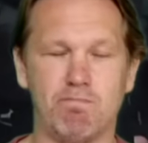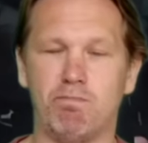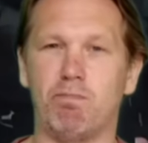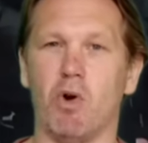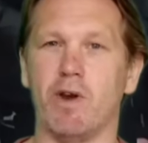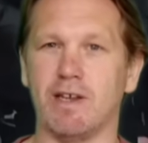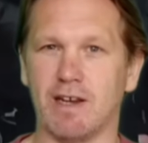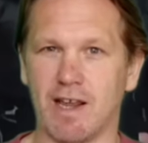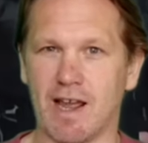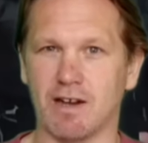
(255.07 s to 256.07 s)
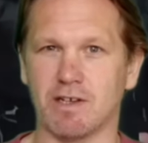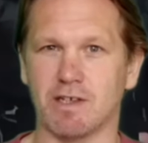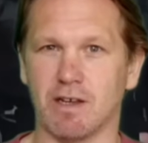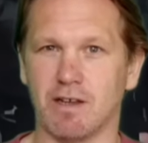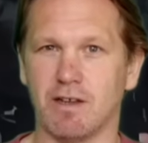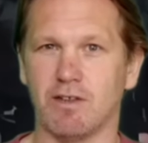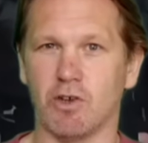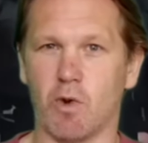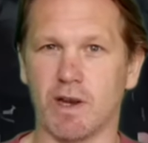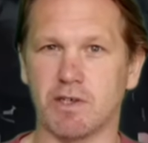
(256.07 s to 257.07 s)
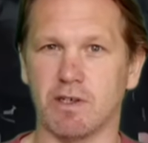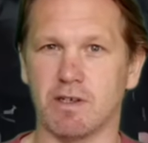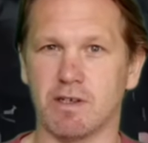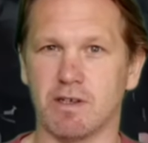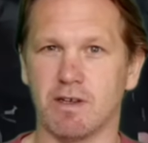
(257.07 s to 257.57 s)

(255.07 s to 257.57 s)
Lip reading: boy, did he answer the questions.